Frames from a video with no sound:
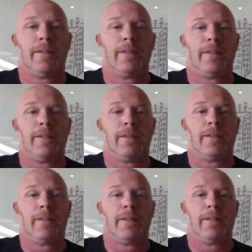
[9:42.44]
The other ones are
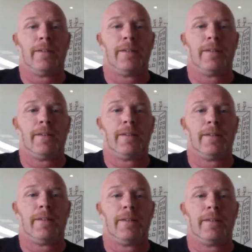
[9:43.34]
going to flat out fail
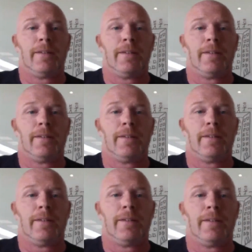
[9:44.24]
and be as if they burned
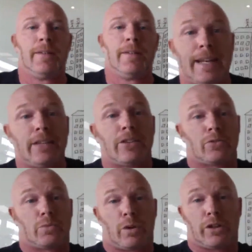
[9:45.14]
the money. So they need
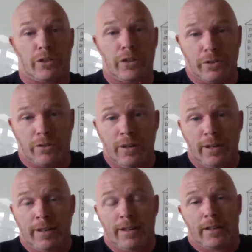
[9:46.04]
those 1 or 2
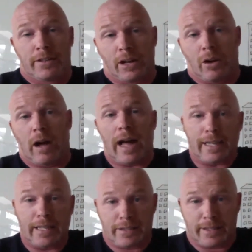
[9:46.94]
to go
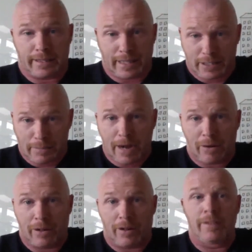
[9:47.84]
hockey stick. That's the
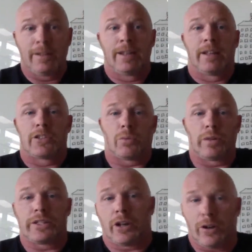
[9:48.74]
power law, to
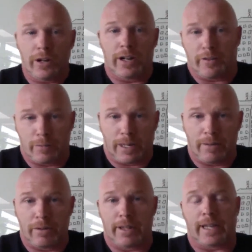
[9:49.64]
return enough
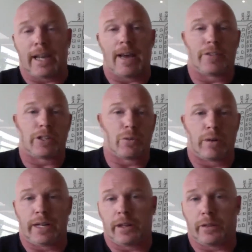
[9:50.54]
money where they can have a
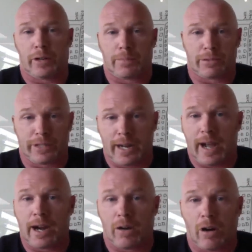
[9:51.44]
20 to 30%
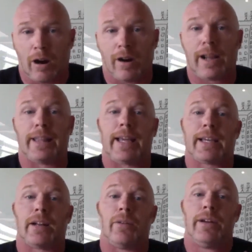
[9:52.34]
IRR and they
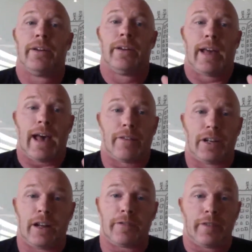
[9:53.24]
can have
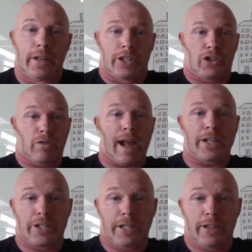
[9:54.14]
enough
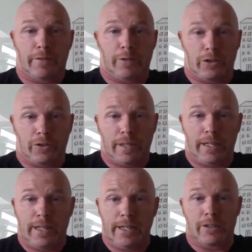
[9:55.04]
traction in the first 3
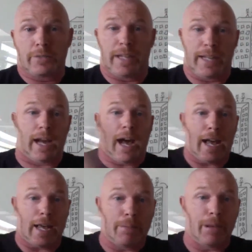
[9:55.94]
years, meaning
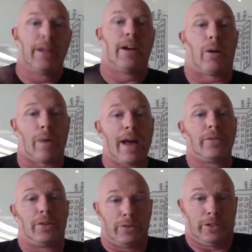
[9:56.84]
hype
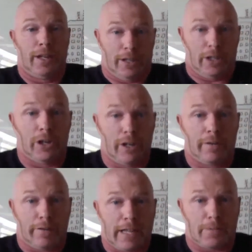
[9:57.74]
around those good
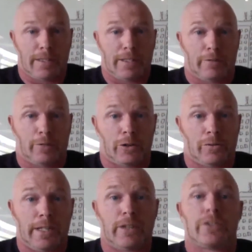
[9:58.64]
investments in the first
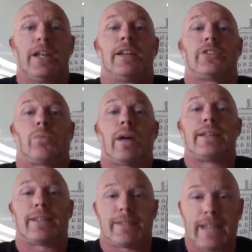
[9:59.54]
3 years to
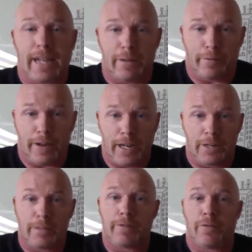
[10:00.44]
raise a second
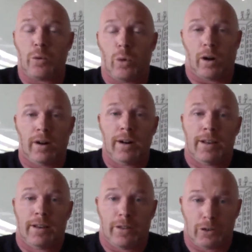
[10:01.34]
fund before
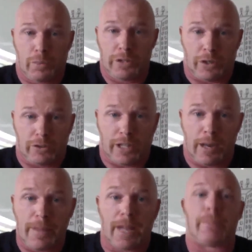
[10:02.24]
those results
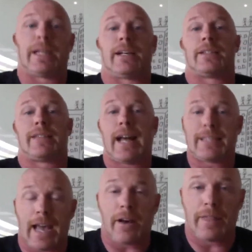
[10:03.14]
come in, because that's how